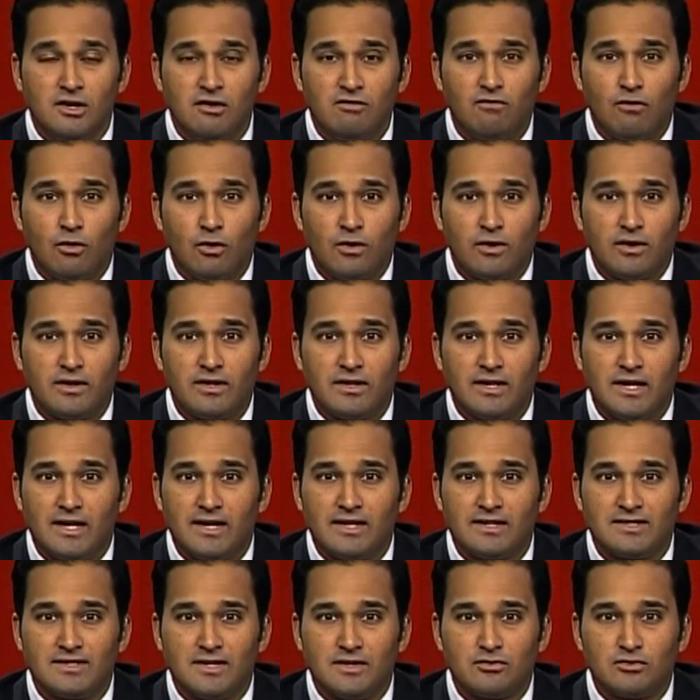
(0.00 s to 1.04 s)
foreign
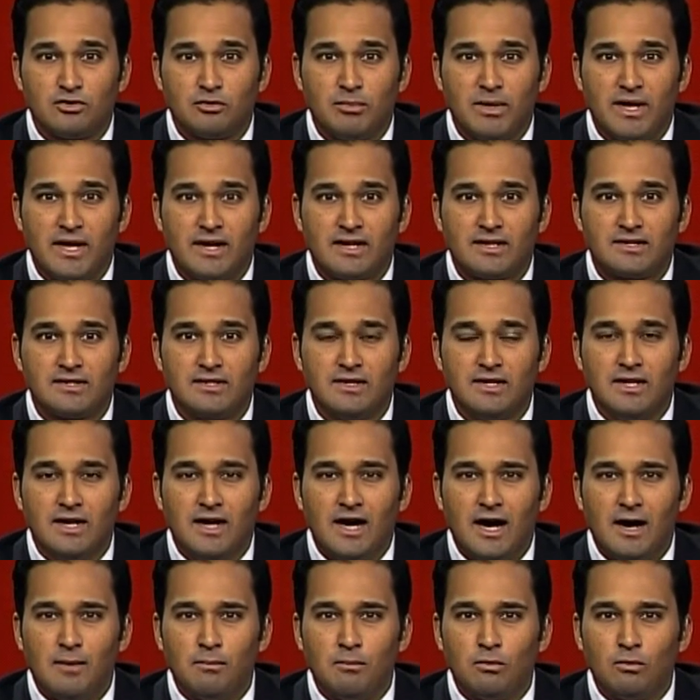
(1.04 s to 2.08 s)
central banks.
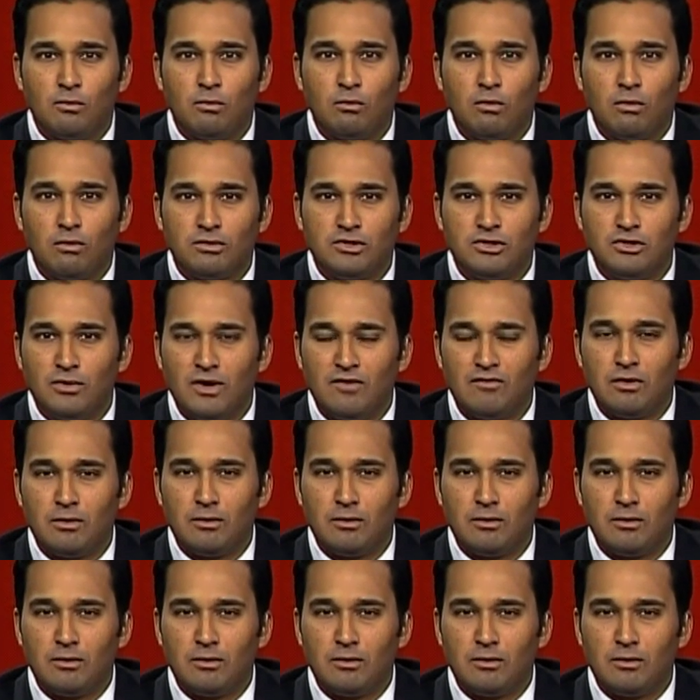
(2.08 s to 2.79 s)
Do you have